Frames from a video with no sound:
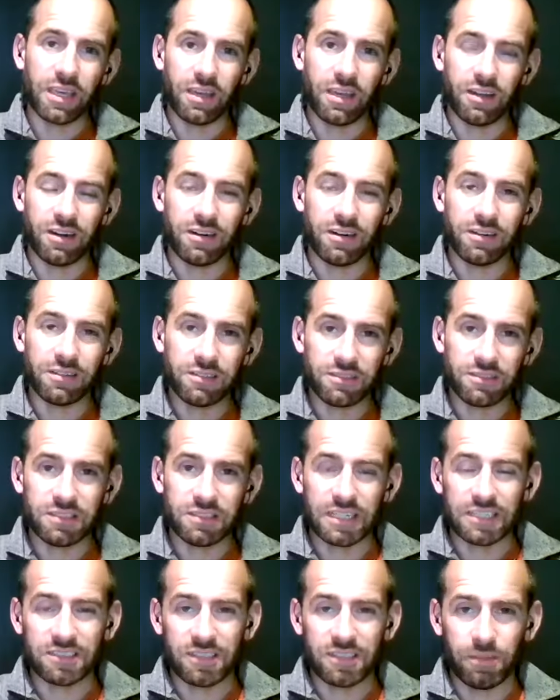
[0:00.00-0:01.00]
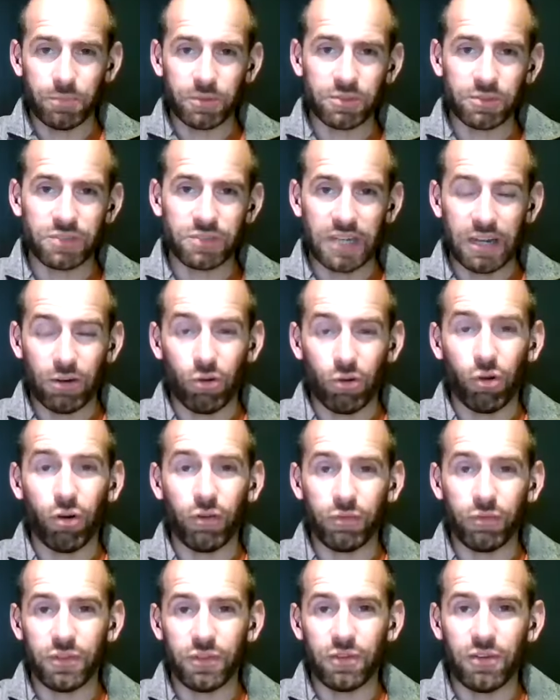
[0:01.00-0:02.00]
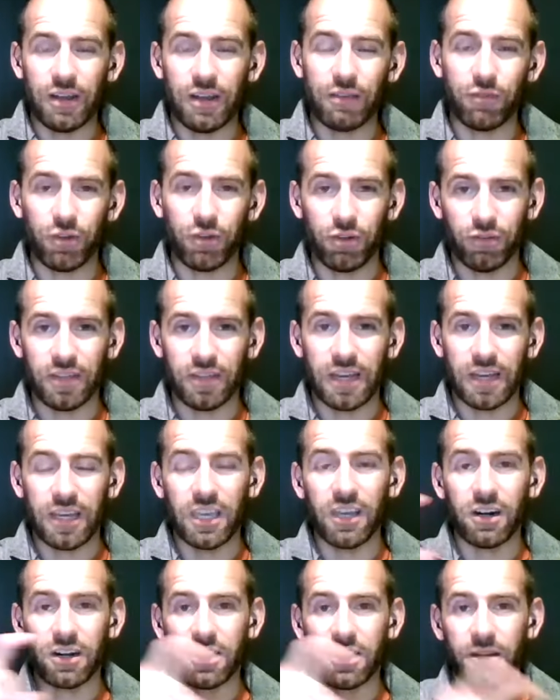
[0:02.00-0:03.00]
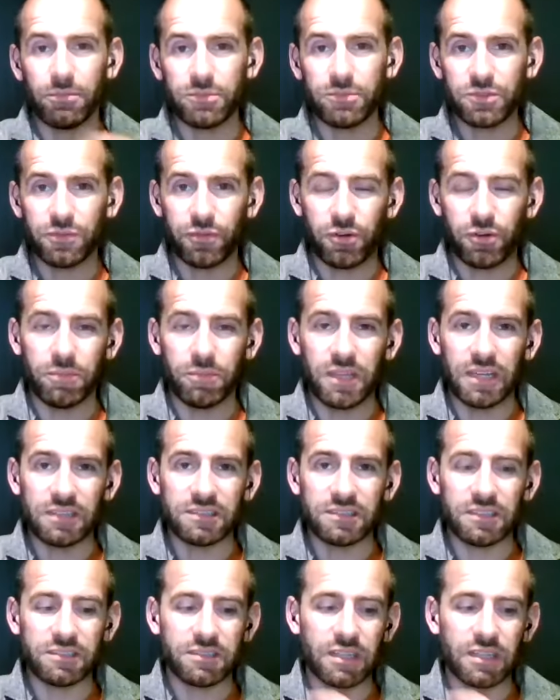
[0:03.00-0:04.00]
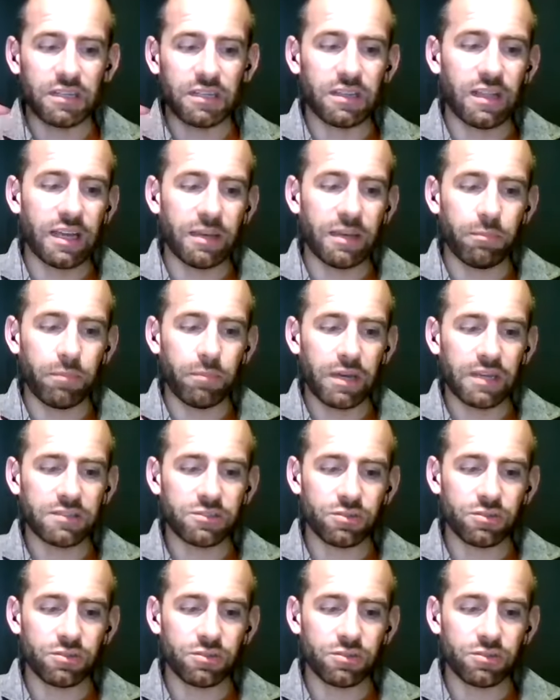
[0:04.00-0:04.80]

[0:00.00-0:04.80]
year, 60% of the revenue of that year comes from the existing client base.